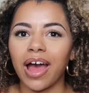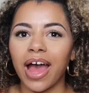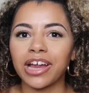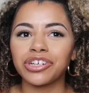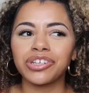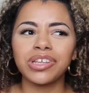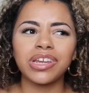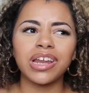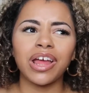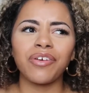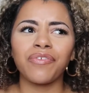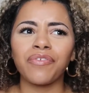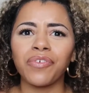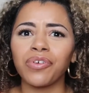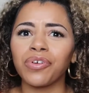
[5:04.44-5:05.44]
I actually did
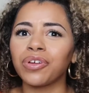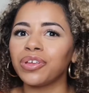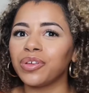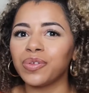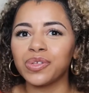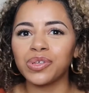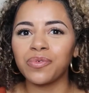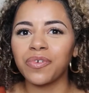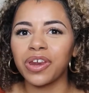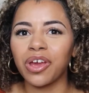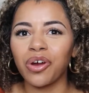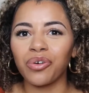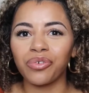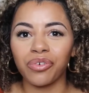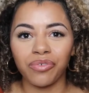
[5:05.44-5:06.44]
a full YouTube
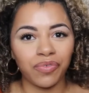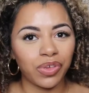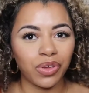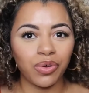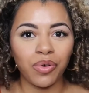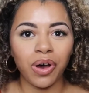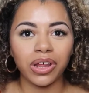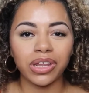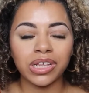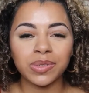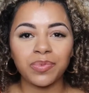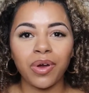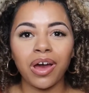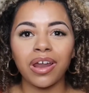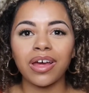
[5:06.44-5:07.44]
video review on this
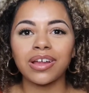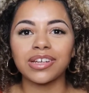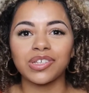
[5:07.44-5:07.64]
product,